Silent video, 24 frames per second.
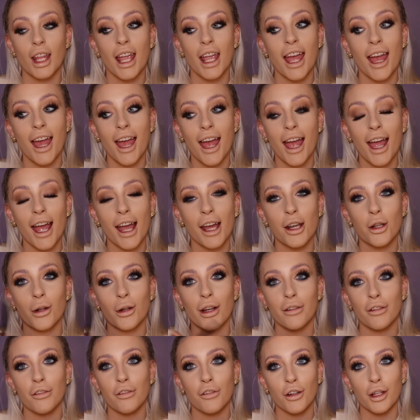I don't
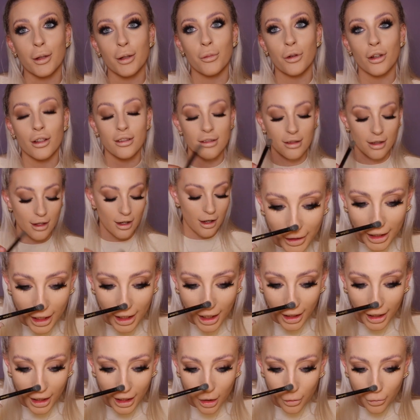have a fucking bronzer. Yeah,
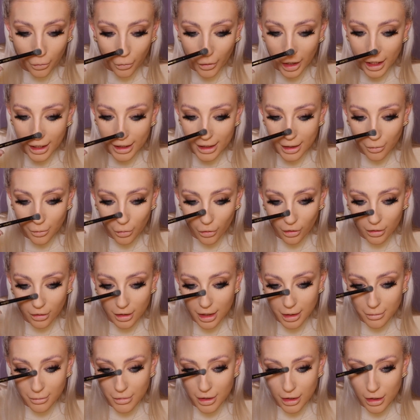I cannot wait to
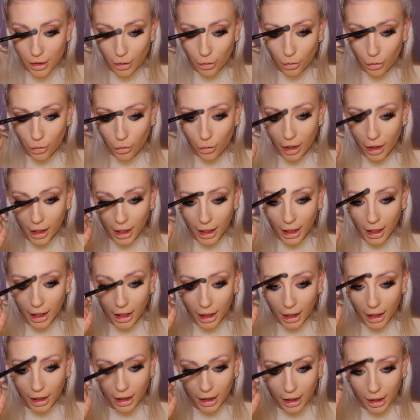bronze. I'm so
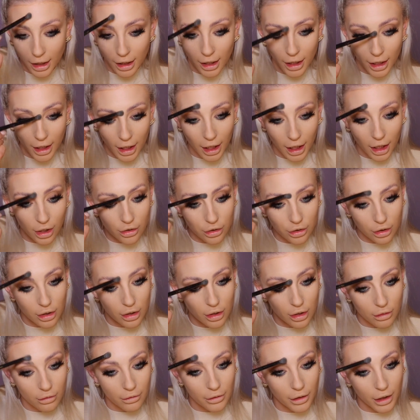white, and I actually
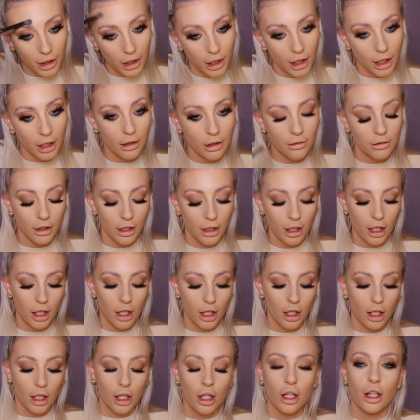don't think I have
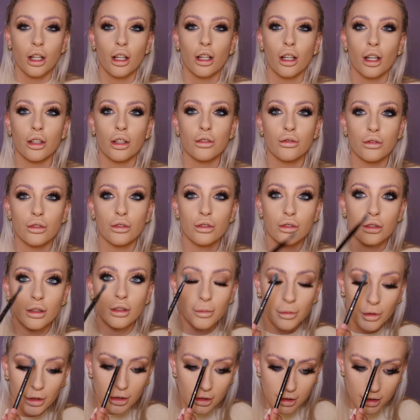a drugstore
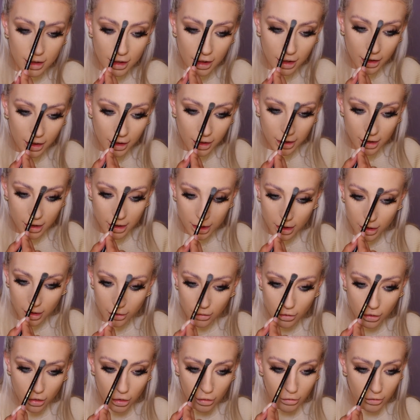bronzer.
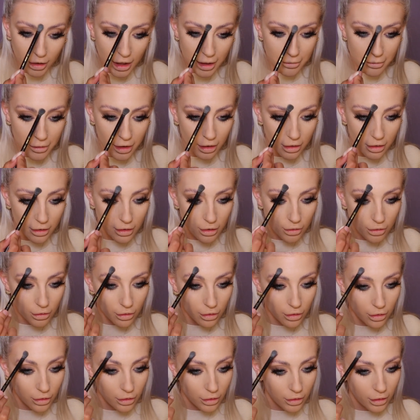So cream
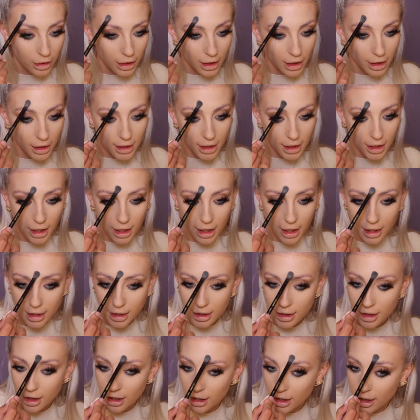contour it
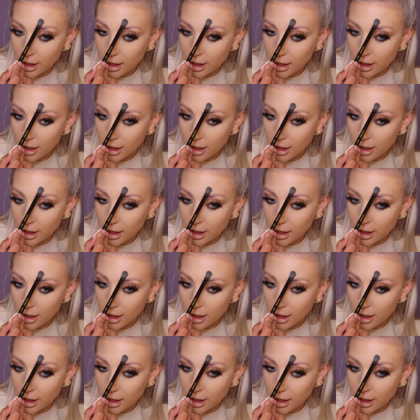is.